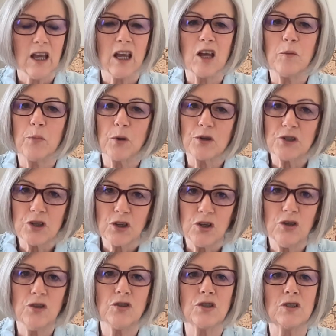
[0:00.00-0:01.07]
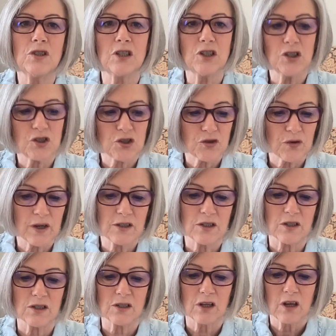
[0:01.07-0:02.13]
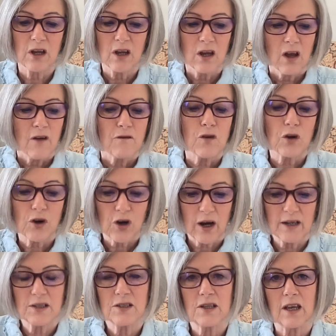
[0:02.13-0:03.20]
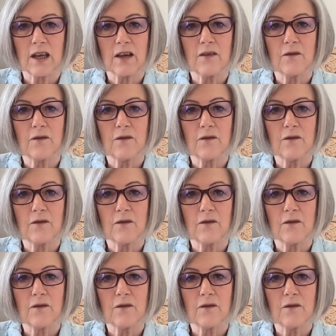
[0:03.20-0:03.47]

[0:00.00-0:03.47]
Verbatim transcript: in persecutions, in distresses, for Christ's sake.